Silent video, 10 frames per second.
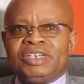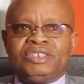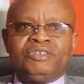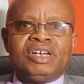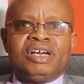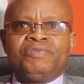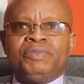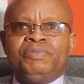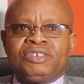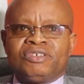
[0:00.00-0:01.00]
I've enjoyed
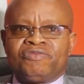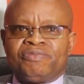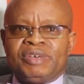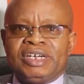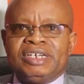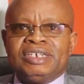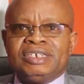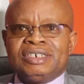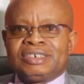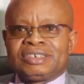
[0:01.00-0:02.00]
every bit of my
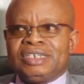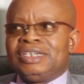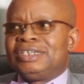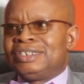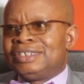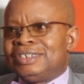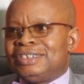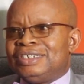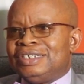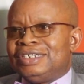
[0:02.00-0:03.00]
stay
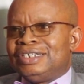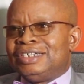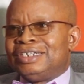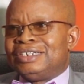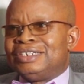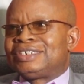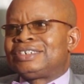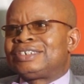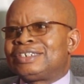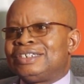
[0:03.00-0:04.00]
in
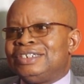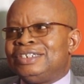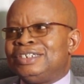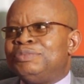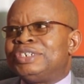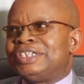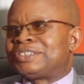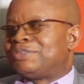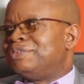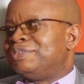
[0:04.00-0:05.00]
this, in the
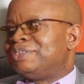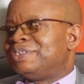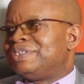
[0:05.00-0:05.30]
business school.